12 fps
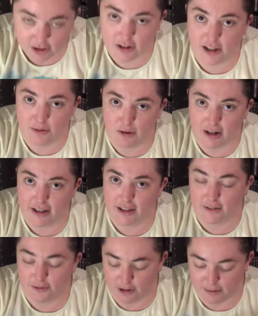Cookie wanted.
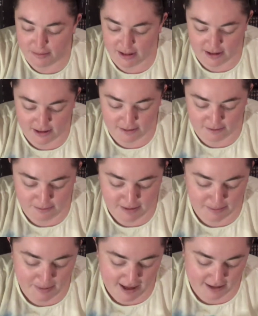It's from the,
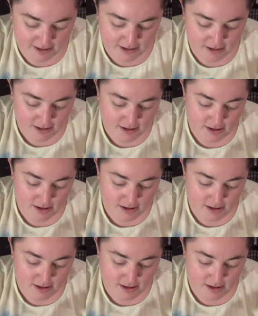the magnet.